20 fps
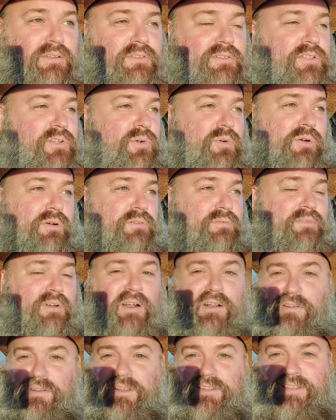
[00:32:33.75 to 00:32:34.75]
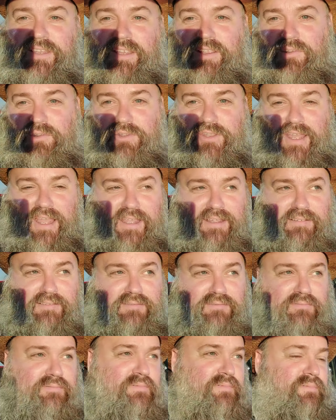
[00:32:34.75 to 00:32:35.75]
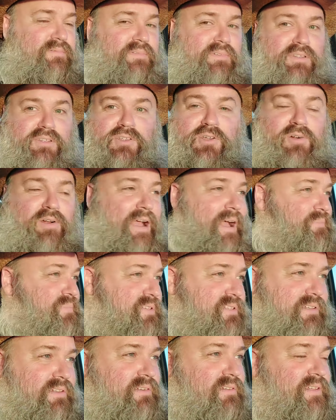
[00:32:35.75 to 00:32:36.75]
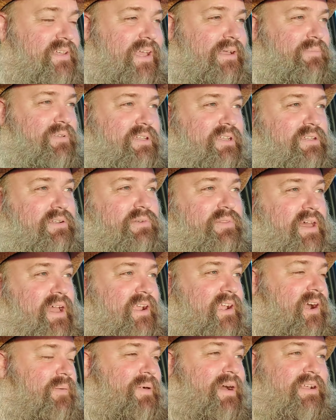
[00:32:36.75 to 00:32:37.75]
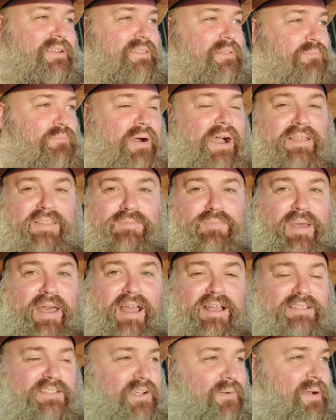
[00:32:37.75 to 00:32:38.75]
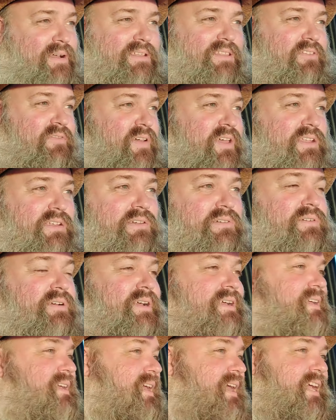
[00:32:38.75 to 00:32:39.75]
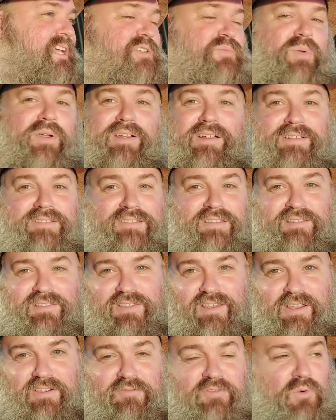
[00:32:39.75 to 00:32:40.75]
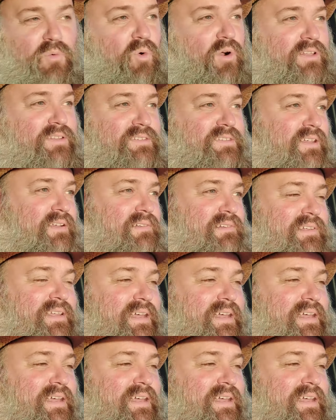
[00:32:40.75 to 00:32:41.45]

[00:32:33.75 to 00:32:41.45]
Do a single day. You're absolutely able to do that. Come out by the pass, come out to the venue, experience the thing for one single